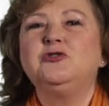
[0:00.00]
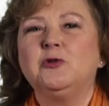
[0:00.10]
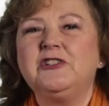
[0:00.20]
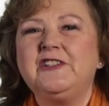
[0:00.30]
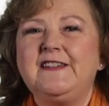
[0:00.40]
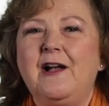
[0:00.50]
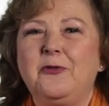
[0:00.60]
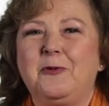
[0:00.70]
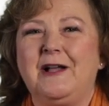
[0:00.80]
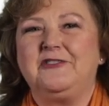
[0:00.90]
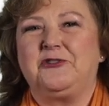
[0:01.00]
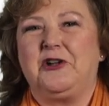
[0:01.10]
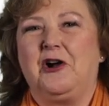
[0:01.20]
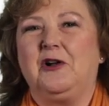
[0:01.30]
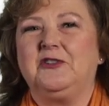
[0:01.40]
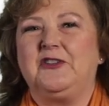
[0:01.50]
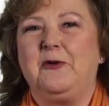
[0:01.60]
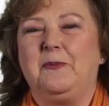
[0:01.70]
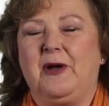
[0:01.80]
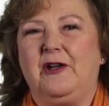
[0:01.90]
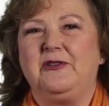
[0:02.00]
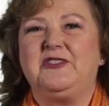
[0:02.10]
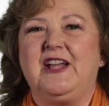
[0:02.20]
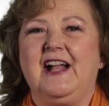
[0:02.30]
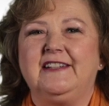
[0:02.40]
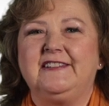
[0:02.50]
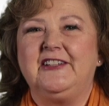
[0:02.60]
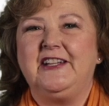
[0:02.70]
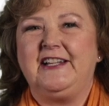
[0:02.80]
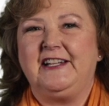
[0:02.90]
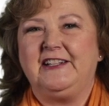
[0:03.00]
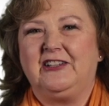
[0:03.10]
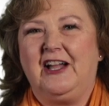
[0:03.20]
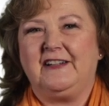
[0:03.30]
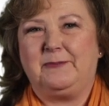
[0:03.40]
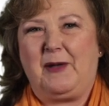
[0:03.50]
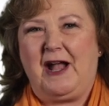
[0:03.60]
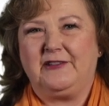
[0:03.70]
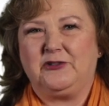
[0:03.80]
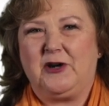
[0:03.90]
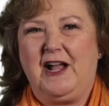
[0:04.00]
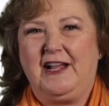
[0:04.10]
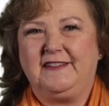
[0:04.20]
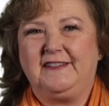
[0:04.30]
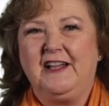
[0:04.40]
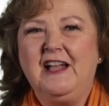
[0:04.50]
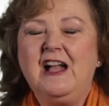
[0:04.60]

Georgia Southwestern also boasts excellent NCLEX pass rates.